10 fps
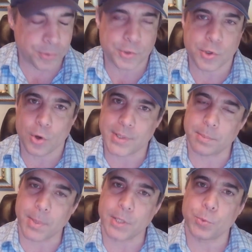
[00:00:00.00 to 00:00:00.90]
show, that's
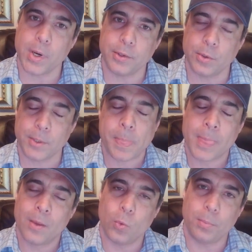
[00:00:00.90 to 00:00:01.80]
the best way to do it,
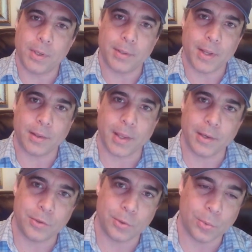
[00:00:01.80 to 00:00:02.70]
would be to
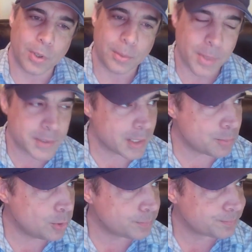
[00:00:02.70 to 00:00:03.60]
delegate to my stake
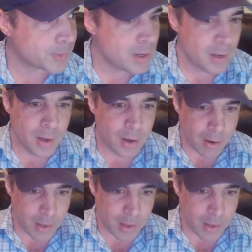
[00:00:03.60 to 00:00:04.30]
pool. All right,